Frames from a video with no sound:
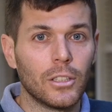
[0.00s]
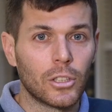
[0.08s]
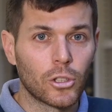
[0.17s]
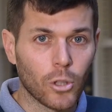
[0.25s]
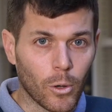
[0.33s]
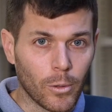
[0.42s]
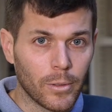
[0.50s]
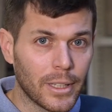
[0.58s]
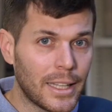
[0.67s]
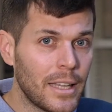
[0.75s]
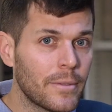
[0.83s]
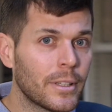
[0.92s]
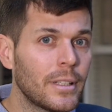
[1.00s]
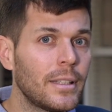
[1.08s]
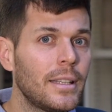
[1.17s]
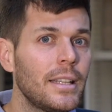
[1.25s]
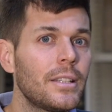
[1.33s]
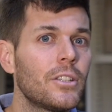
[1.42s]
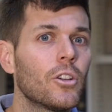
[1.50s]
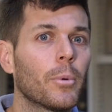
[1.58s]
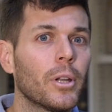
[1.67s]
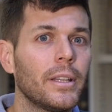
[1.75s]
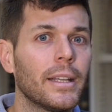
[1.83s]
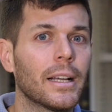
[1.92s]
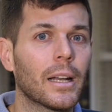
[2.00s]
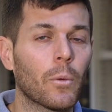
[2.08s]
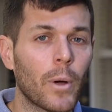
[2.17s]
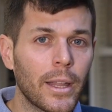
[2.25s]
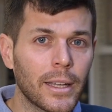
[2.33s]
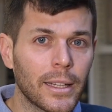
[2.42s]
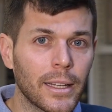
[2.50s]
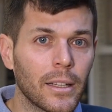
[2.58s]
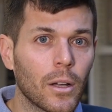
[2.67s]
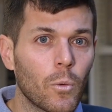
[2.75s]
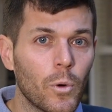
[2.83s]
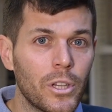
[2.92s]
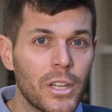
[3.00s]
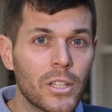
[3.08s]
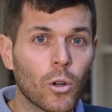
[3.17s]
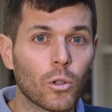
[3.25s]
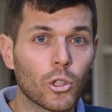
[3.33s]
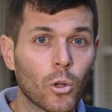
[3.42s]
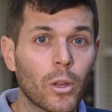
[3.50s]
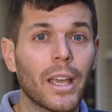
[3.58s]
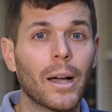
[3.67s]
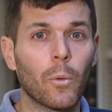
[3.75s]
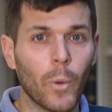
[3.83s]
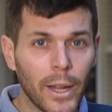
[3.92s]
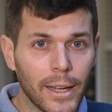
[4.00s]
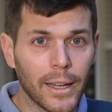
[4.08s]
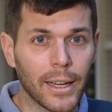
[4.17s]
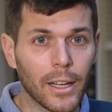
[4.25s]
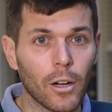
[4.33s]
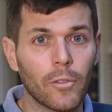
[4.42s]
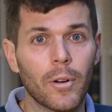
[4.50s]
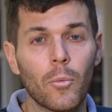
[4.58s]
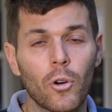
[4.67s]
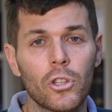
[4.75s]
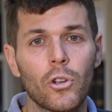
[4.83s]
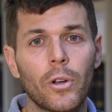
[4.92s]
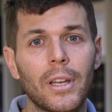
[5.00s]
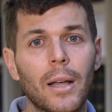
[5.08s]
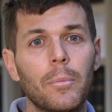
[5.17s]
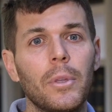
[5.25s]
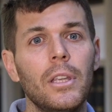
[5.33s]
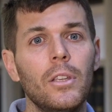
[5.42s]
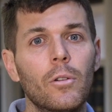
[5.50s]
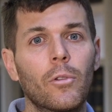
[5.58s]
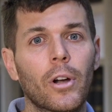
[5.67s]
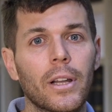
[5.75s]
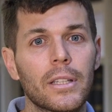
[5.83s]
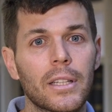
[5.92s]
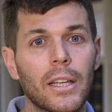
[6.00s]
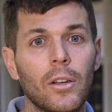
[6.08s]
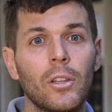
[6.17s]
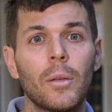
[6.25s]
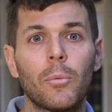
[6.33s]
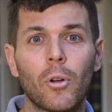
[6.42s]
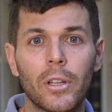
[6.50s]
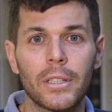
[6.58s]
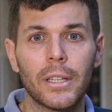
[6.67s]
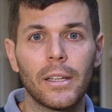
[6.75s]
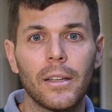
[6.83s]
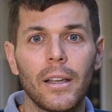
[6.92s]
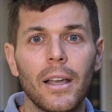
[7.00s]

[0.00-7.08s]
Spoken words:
So, given this geopolitical awakening, which is also the awakening of a more joined-up EU foreign and security policy,